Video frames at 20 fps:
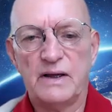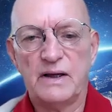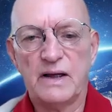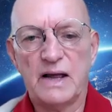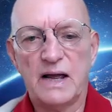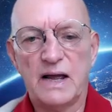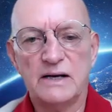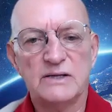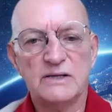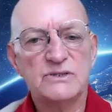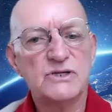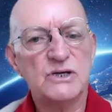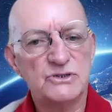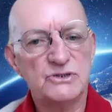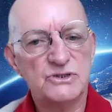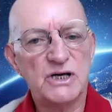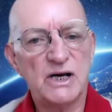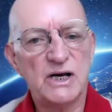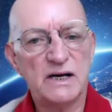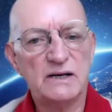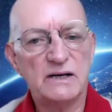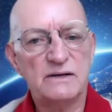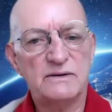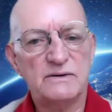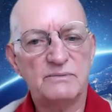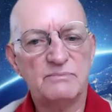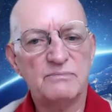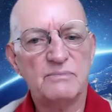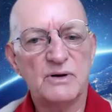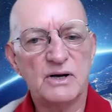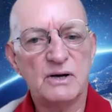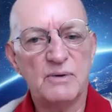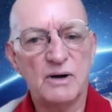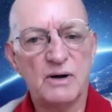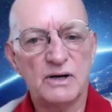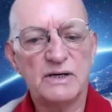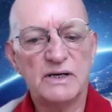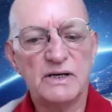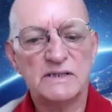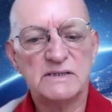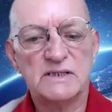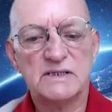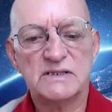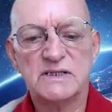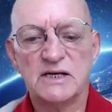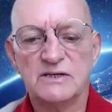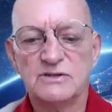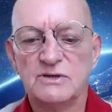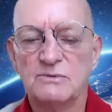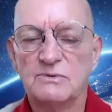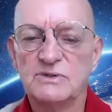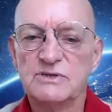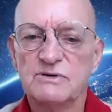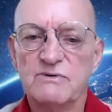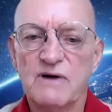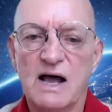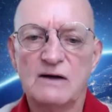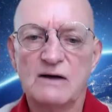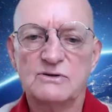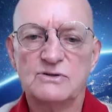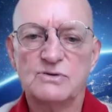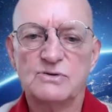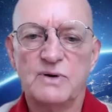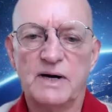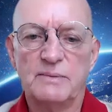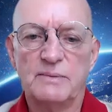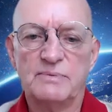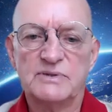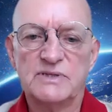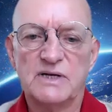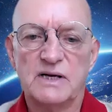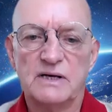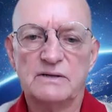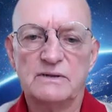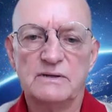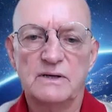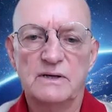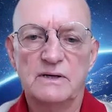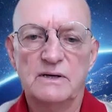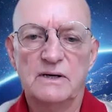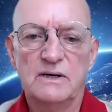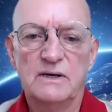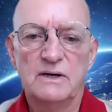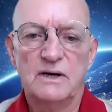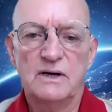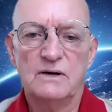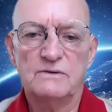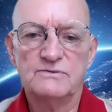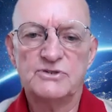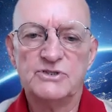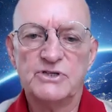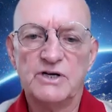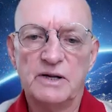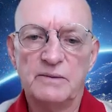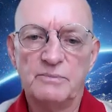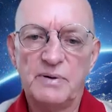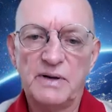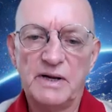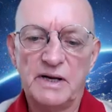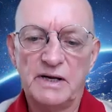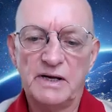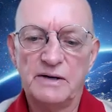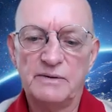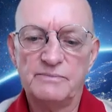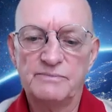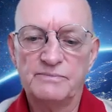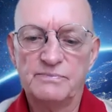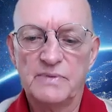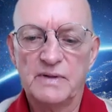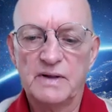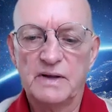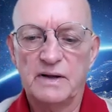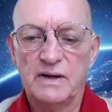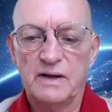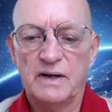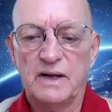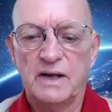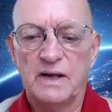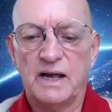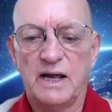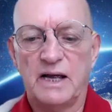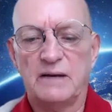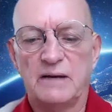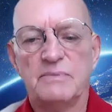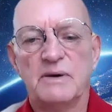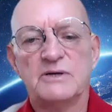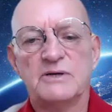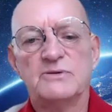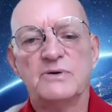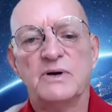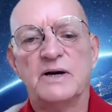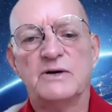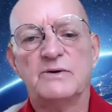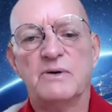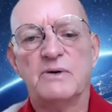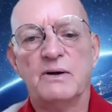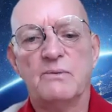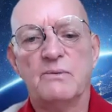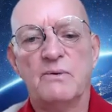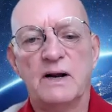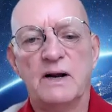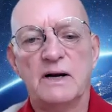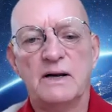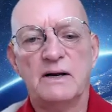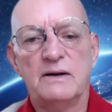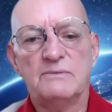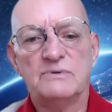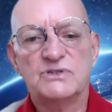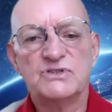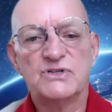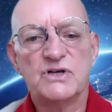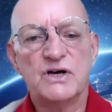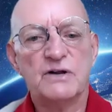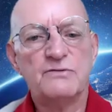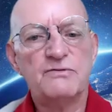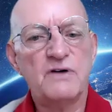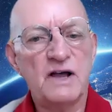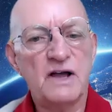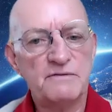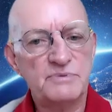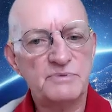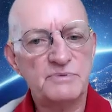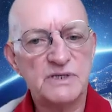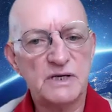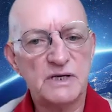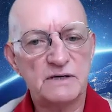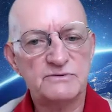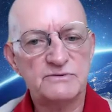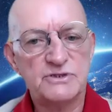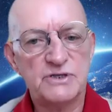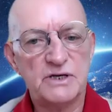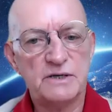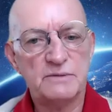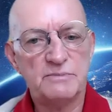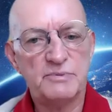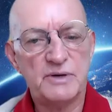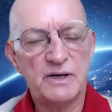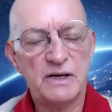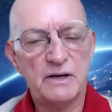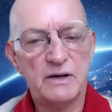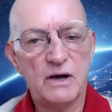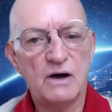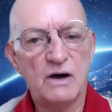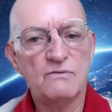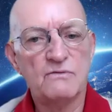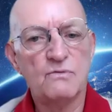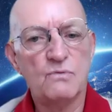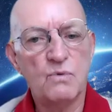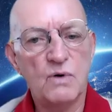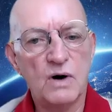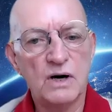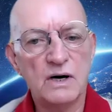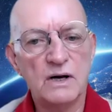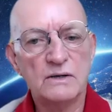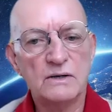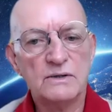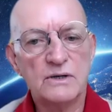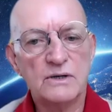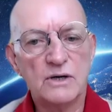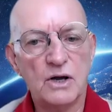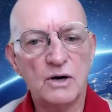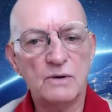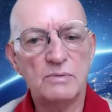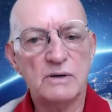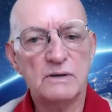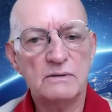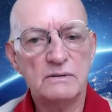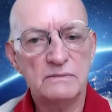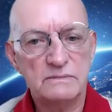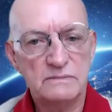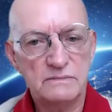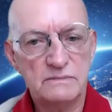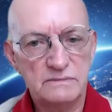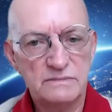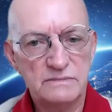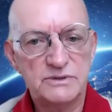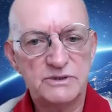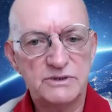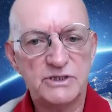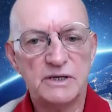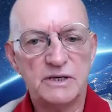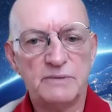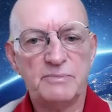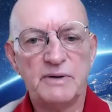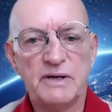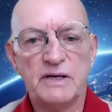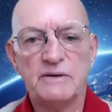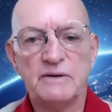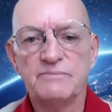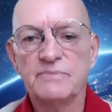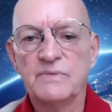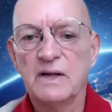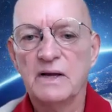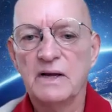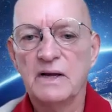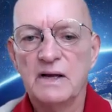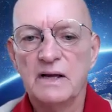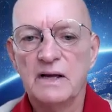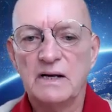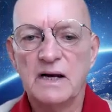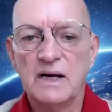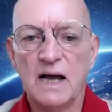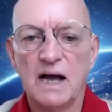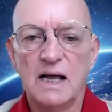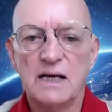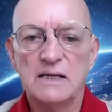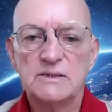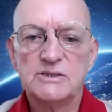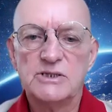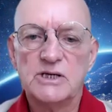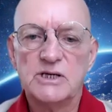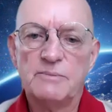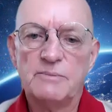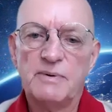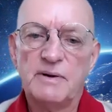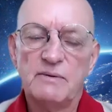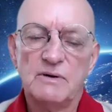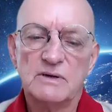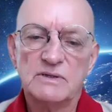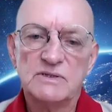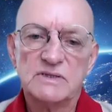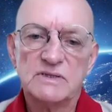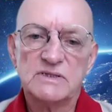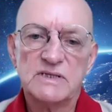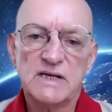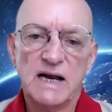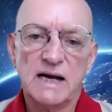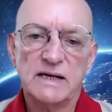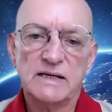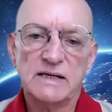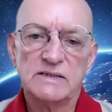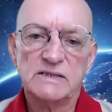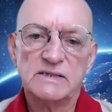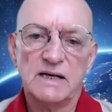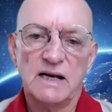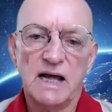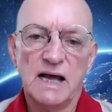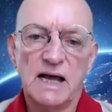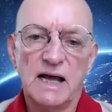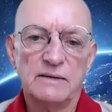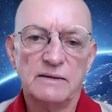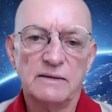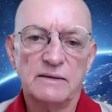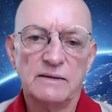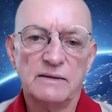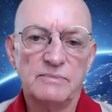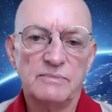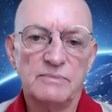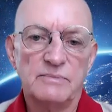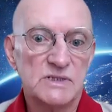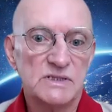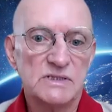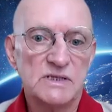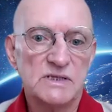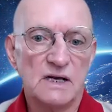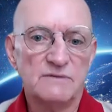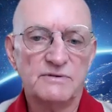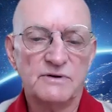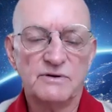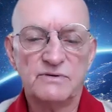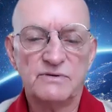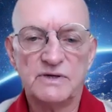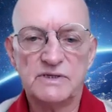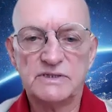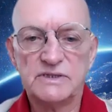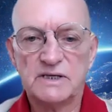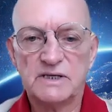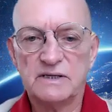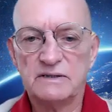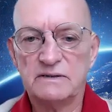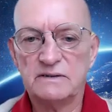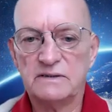and associated commodities, etc., was around 20% of GDP. And by 2021, it was 35% of GDP, of world global GDP. Now, as GDP wasn't standing still either, but was itself increasing,